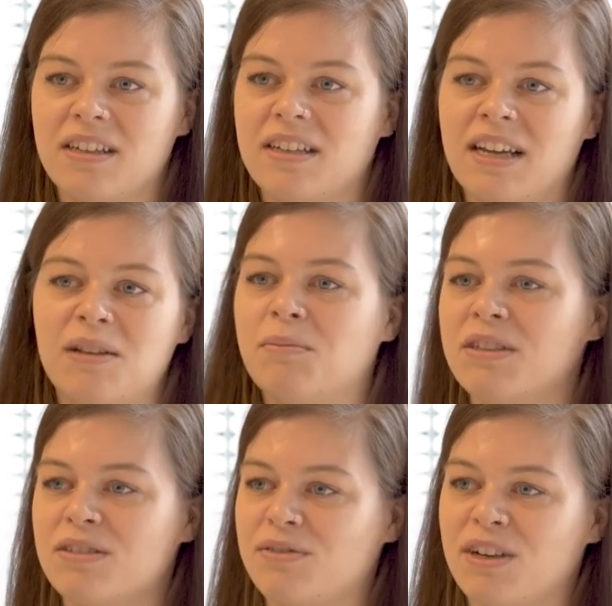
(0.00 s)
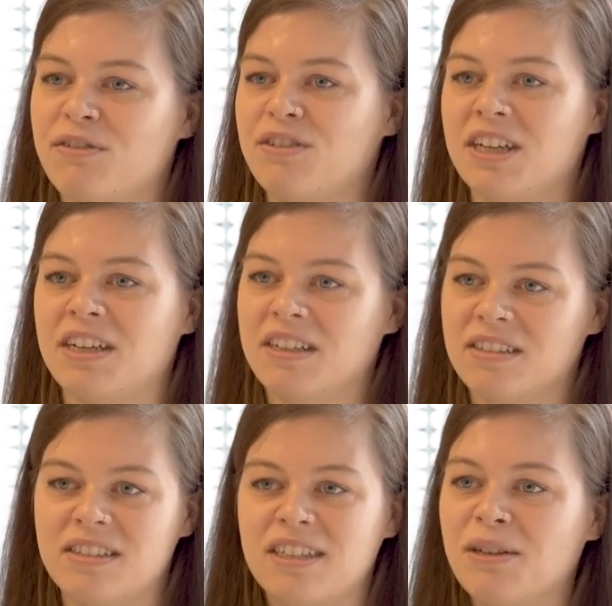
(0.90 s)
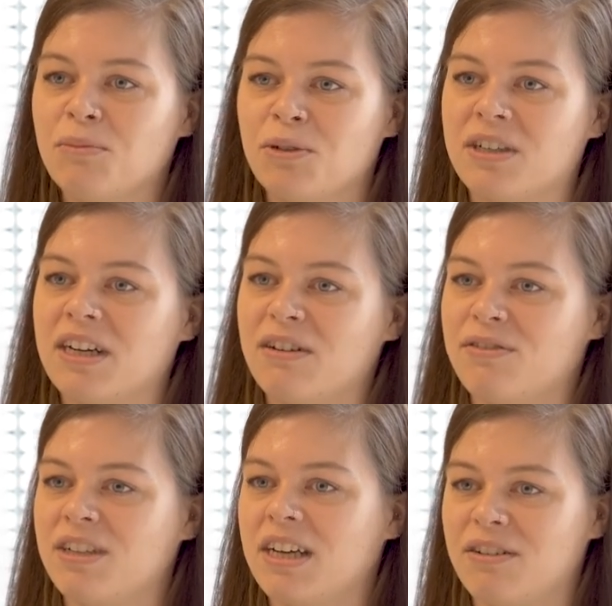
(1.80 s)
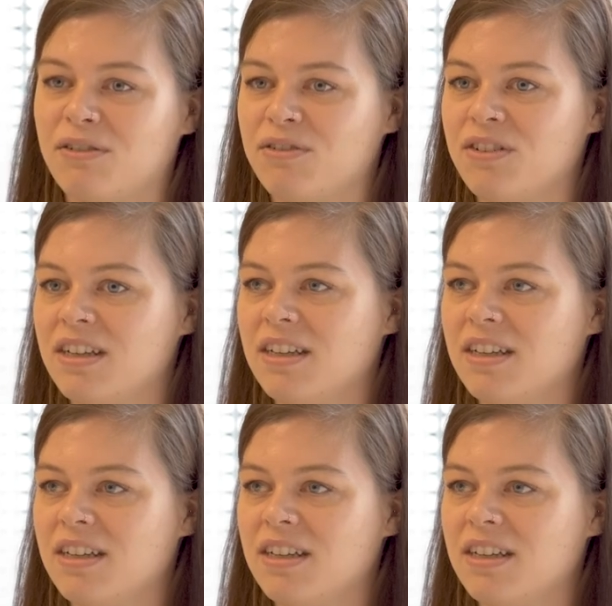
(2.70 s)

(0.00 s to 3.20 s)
an element of every team or every kind of